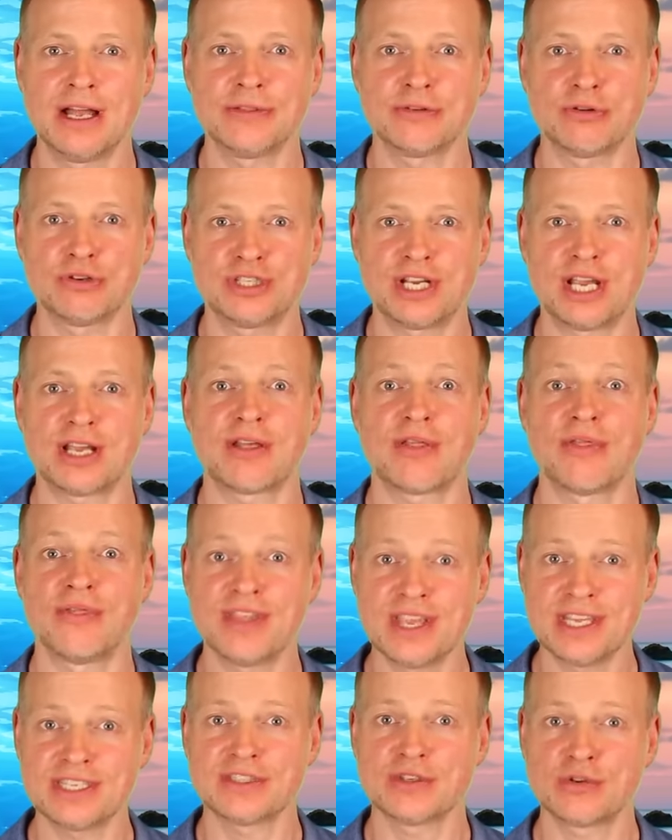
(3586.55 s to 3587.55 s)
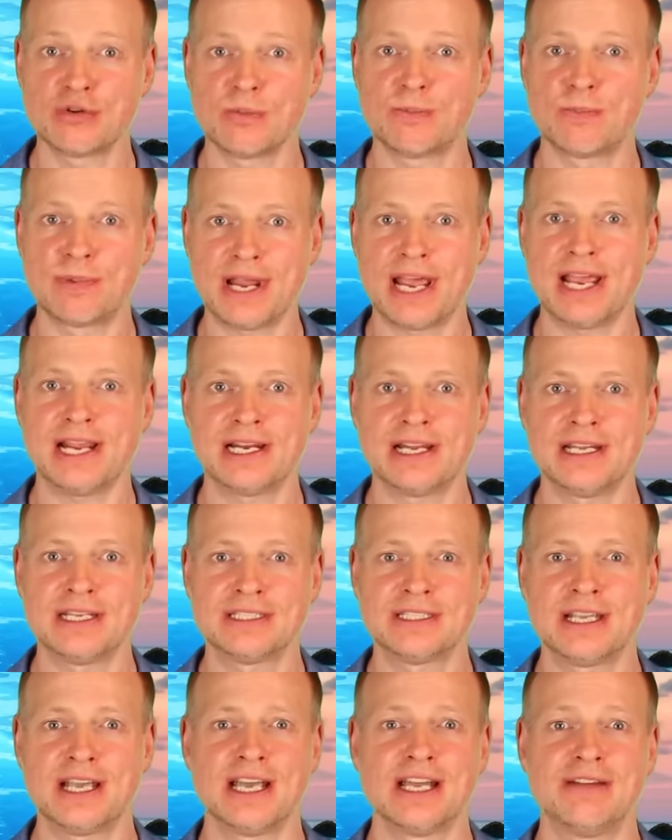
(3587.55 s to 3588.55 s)
to check these two
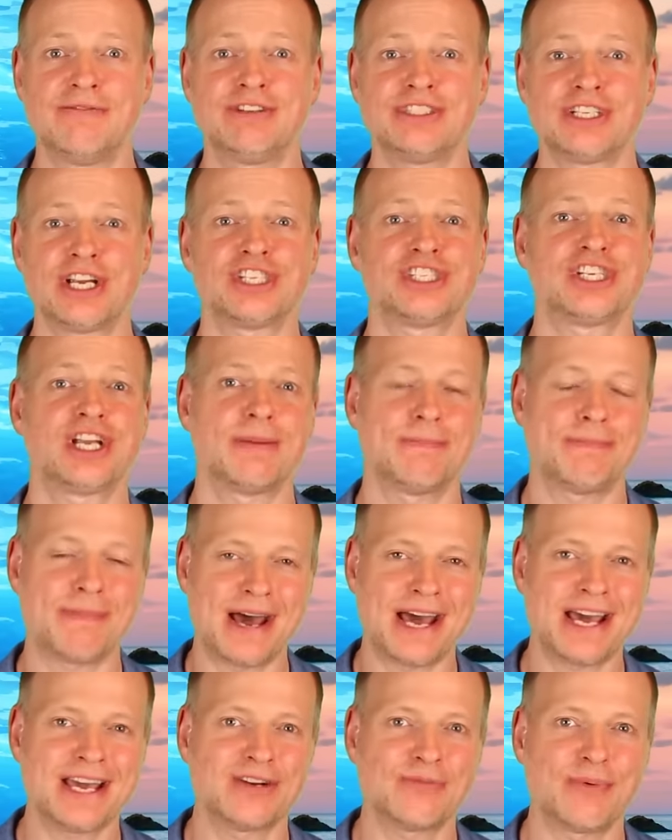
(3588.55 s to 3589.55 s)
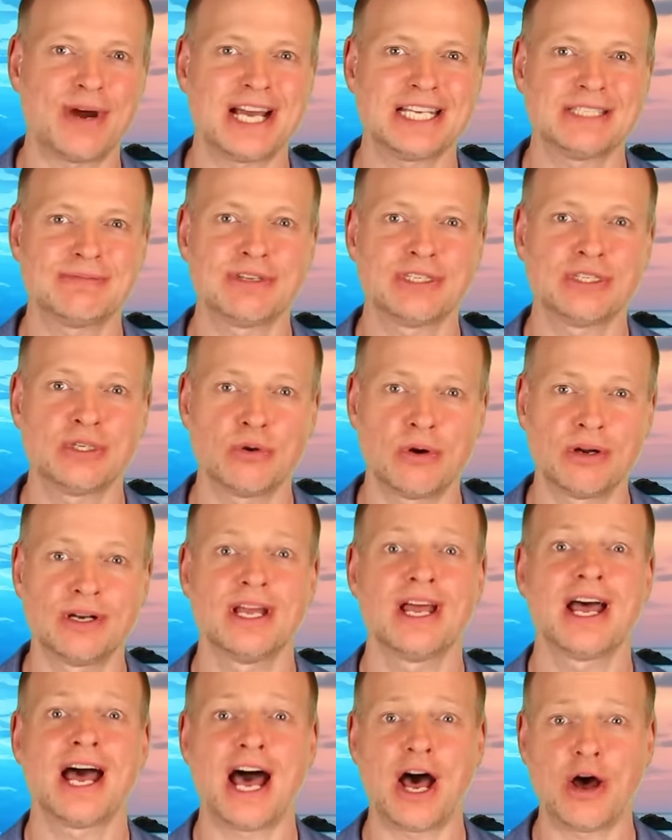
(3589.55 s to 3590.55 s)
playlists in which I share my advice with you on
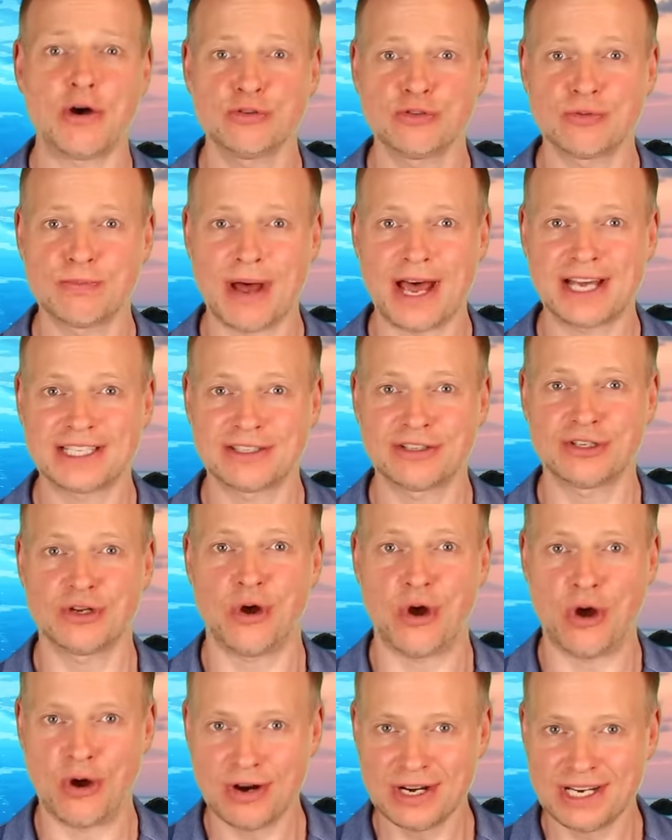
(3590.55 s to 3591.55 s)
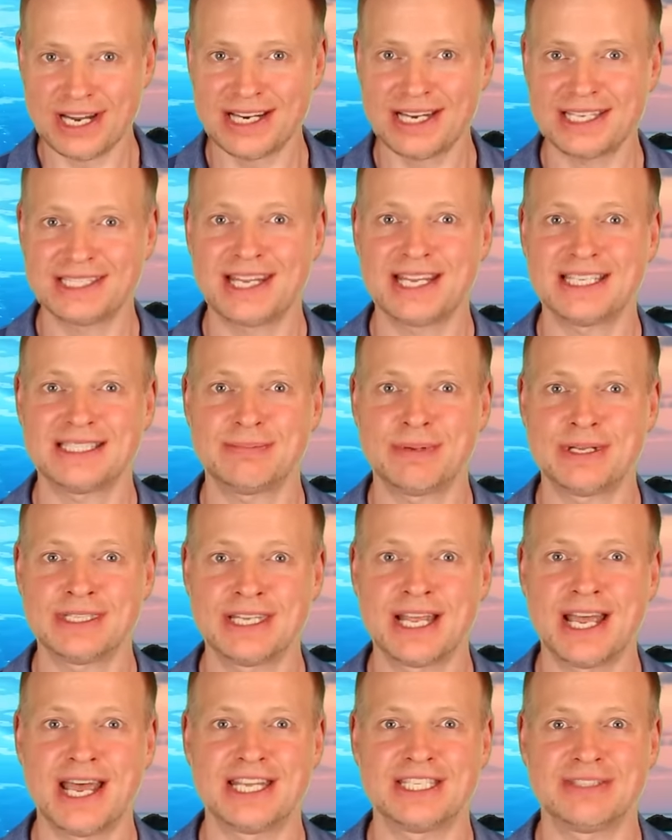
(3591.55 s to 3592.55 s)
how to master your online assessments
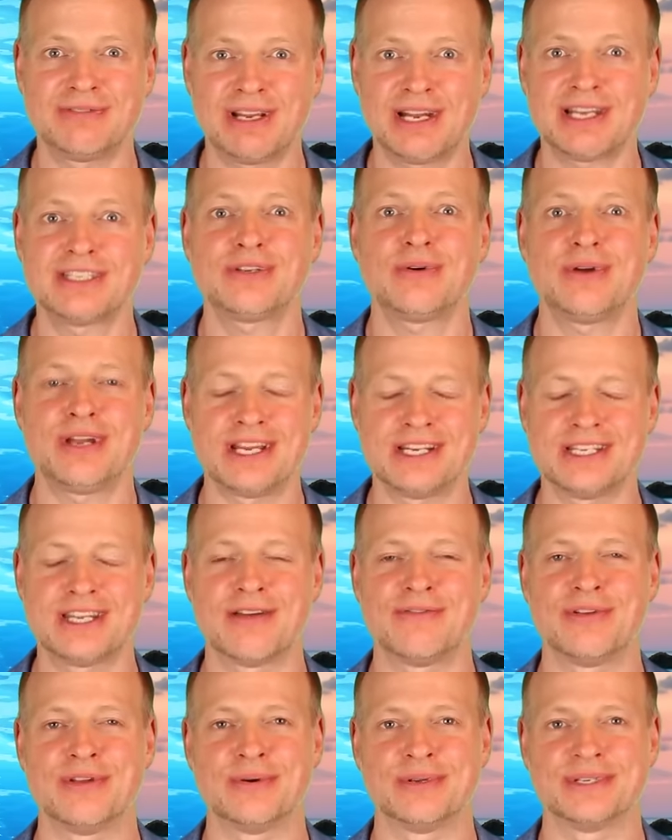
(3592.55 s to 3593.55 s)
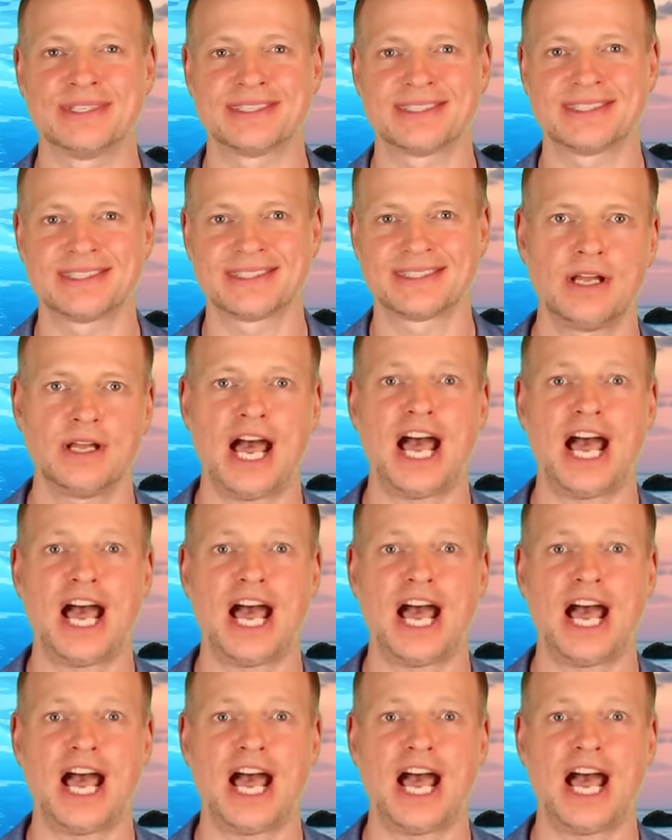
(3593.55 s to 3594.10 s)
as well as your interviews.